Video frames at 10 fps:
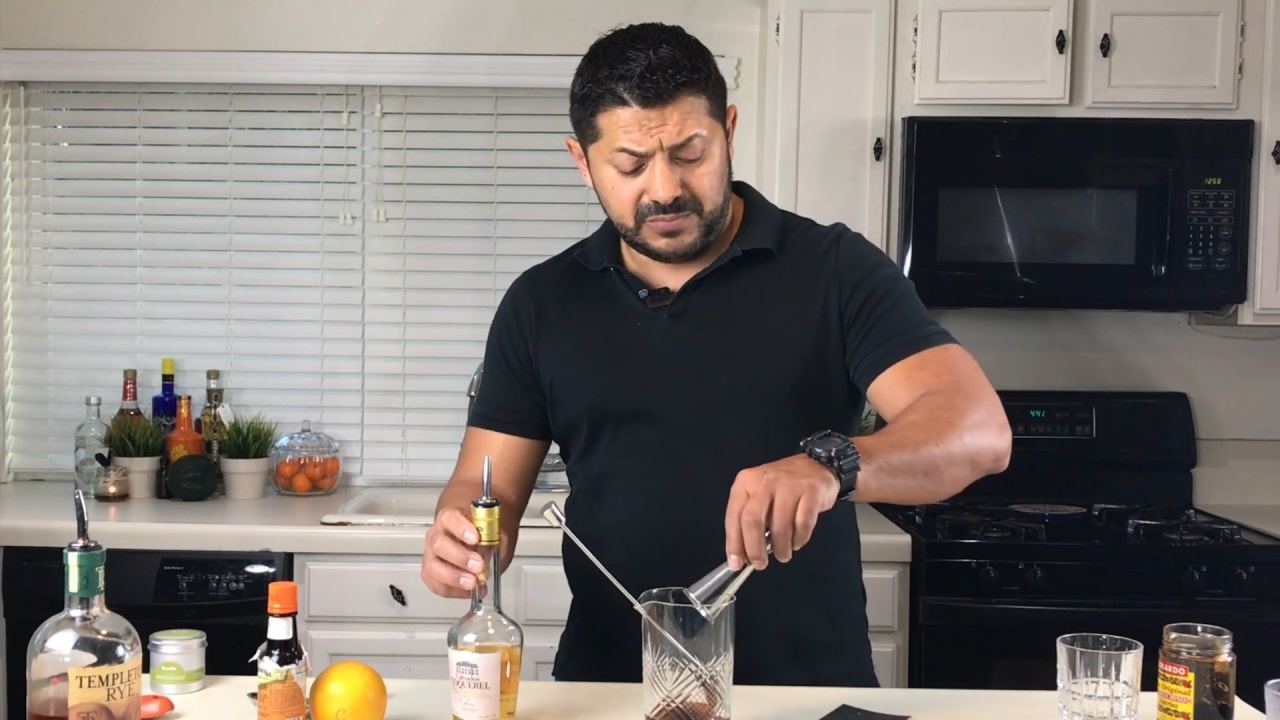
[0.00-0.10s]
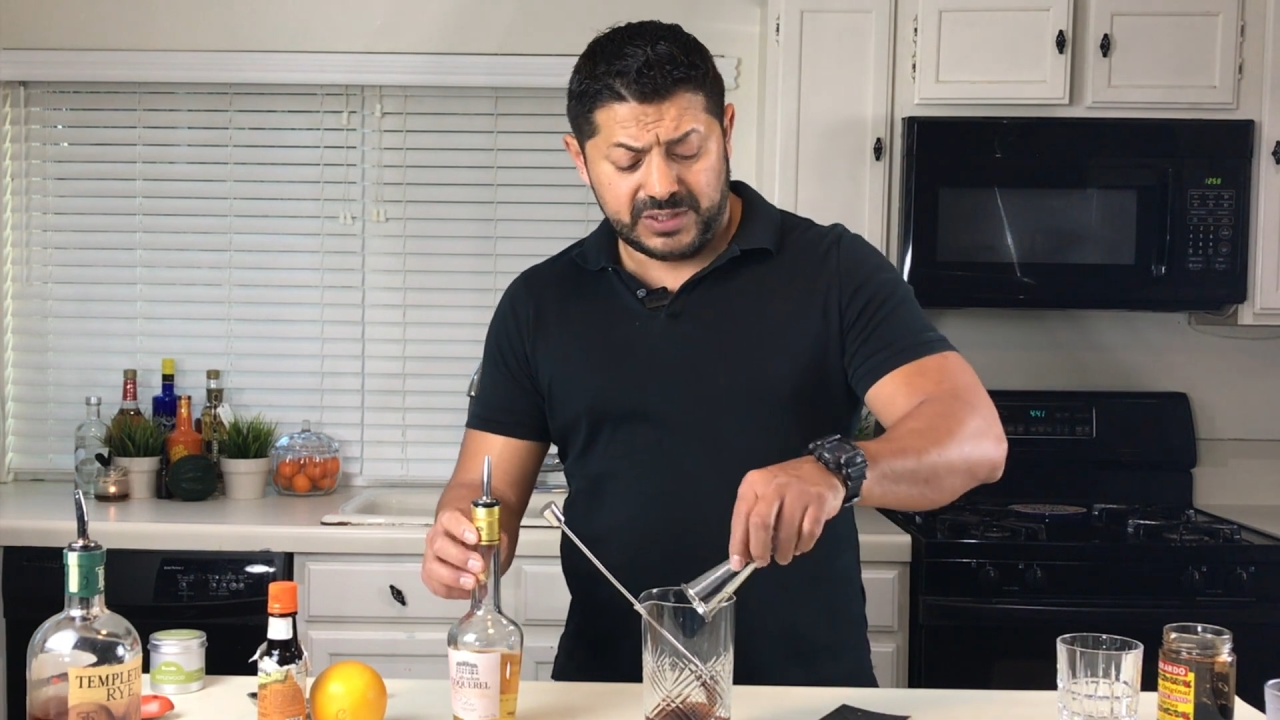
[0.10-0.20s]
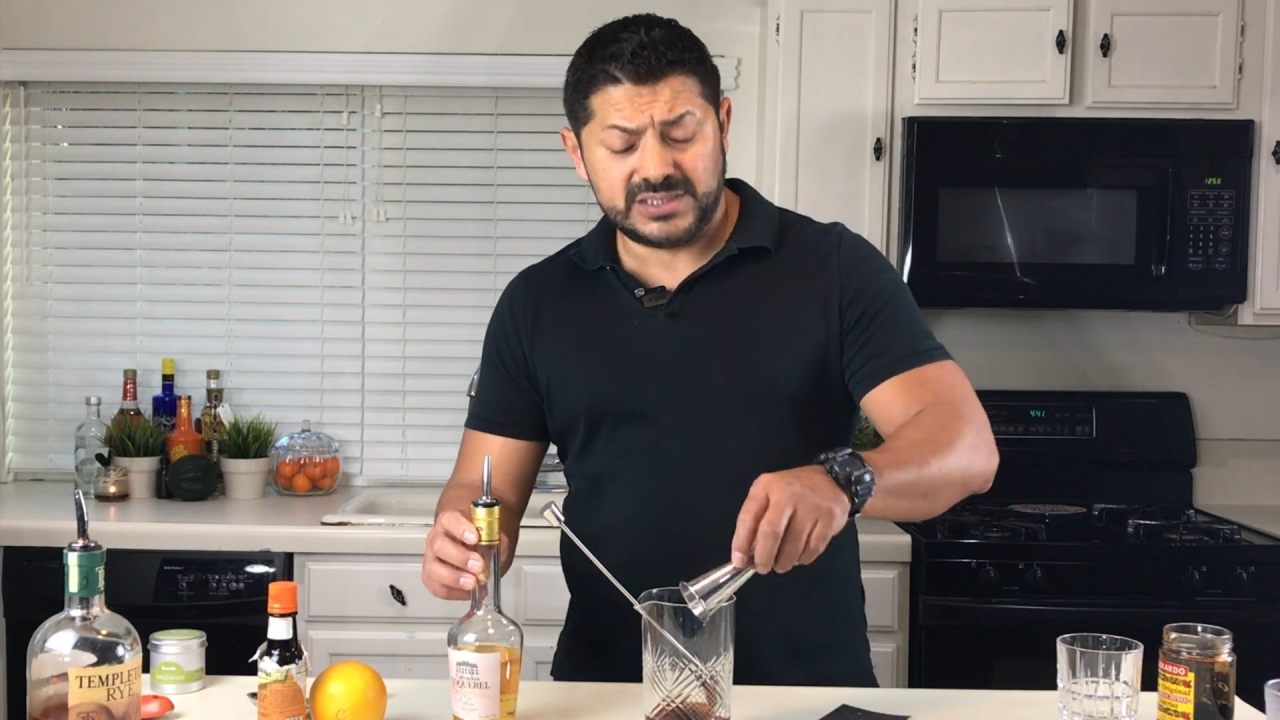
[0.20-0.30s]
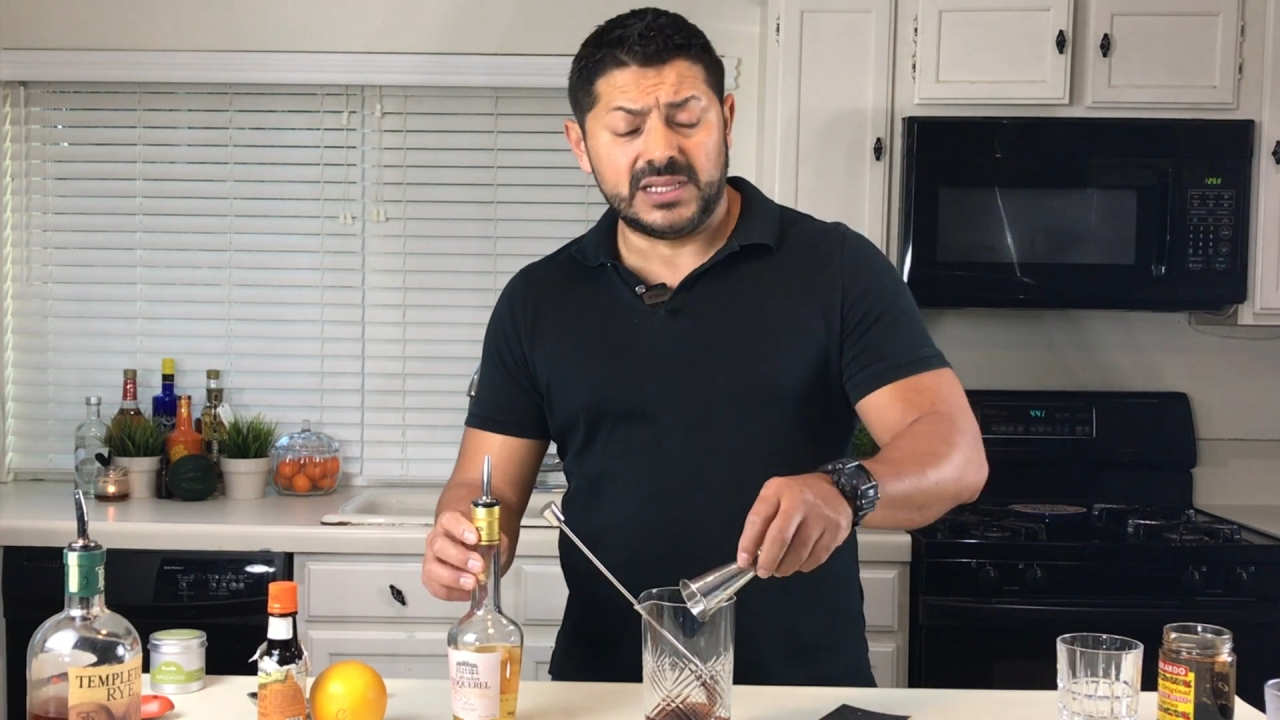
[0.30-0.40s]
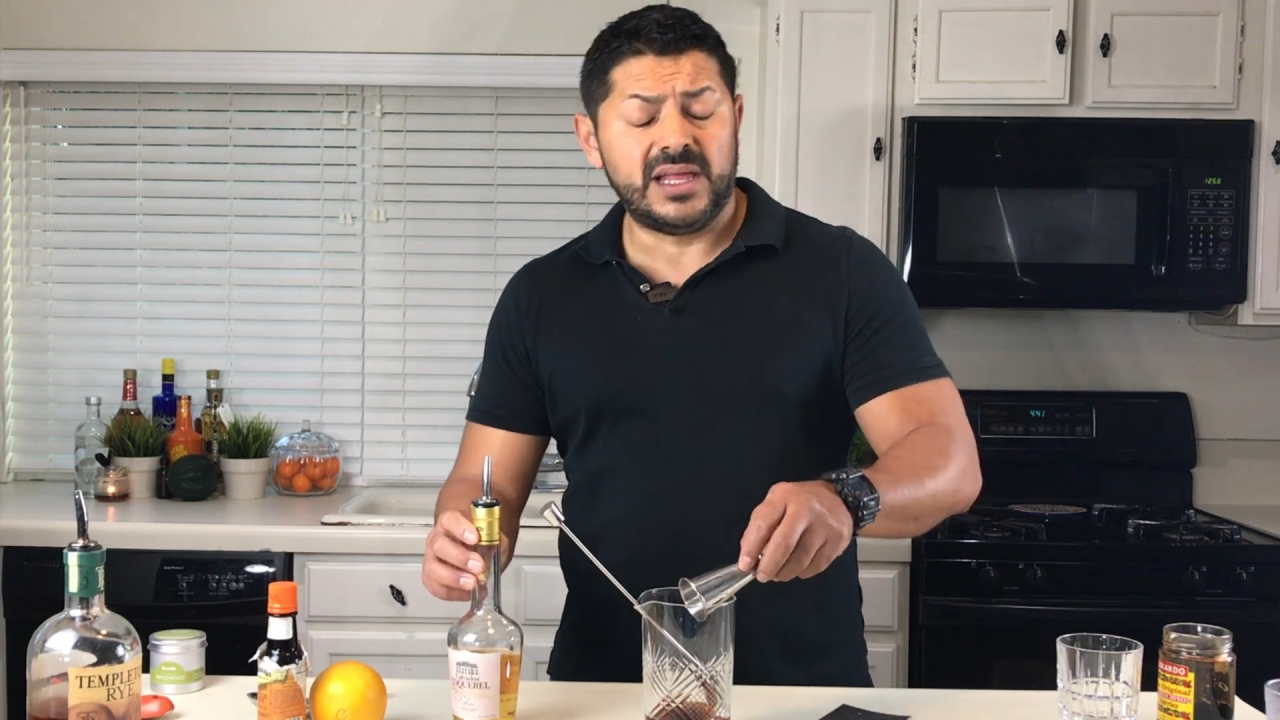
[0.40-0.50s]

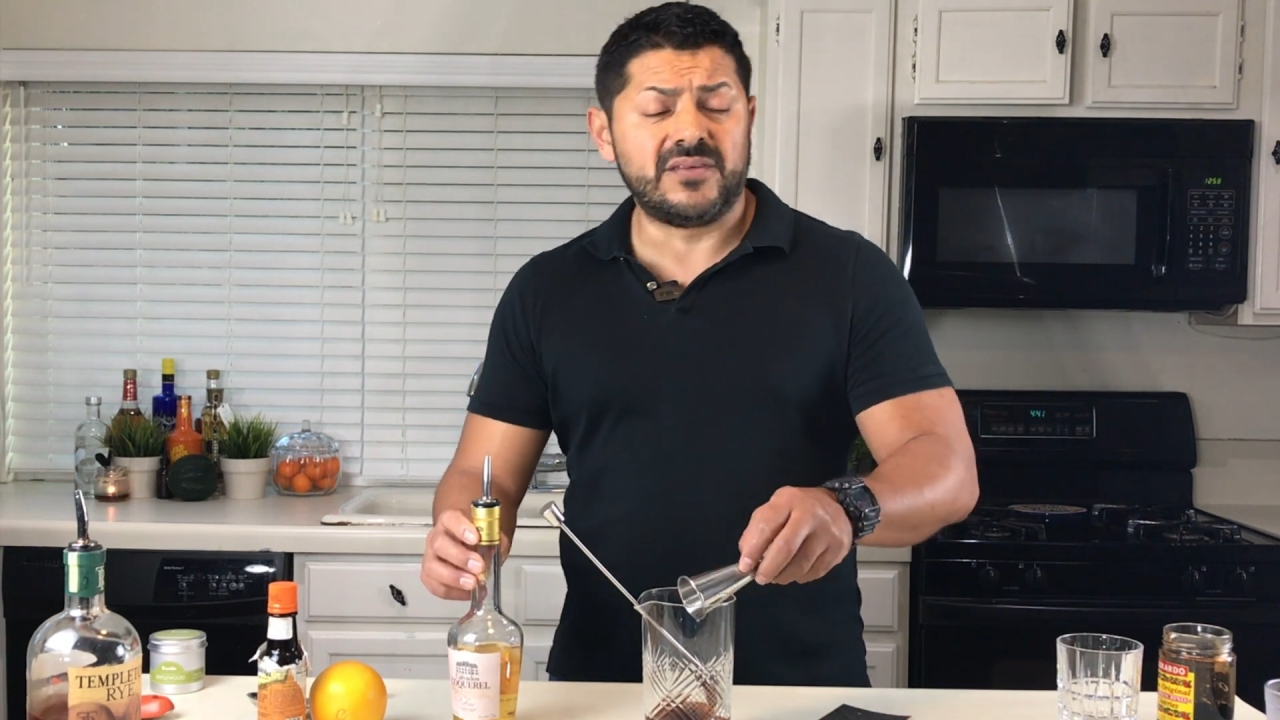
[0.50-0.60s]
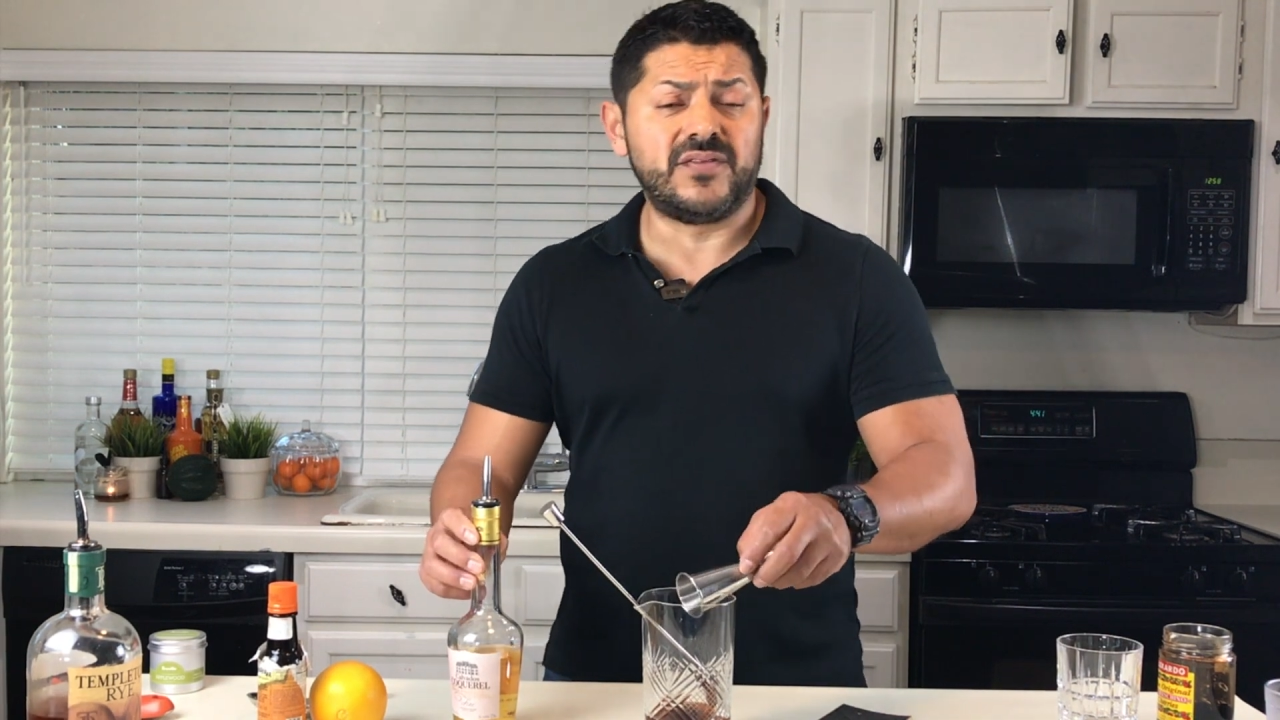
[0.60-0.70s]
brings a lot of